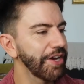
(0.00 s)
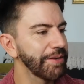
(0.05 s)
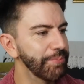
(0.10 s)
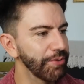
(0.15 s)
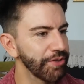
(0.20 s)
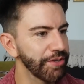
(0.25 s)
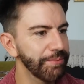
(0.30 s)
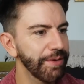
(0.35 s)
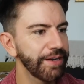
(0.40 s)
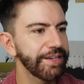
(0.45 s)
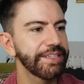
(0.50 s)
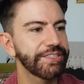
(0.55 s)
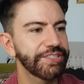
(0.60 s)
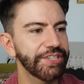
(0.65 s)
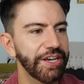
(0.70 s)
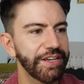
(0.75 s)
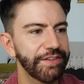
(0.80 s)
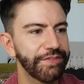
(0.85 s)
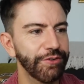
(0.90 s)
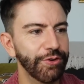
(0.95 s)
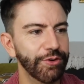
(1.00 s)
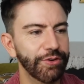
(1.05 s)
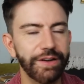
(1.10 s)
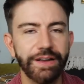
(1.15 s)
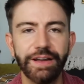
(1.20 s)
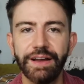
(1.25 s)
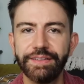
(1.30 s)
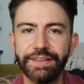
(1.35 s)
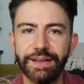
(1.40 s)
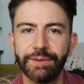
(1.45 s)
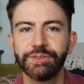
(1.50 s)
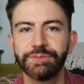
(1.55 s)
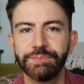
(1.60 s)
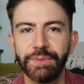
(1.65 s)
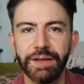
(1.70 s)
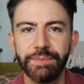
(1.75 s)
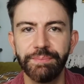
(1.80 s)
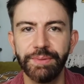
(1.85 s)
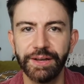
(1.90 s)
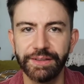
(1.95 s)
I put the money aside for it, and that was
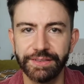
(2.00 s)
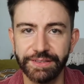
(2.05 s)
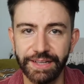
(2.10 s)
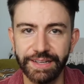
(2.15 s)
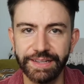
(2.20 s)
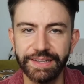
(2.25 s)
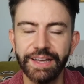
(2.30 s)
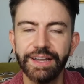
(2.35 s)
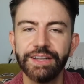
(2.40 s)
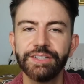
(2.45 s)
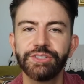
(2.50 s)
my birthday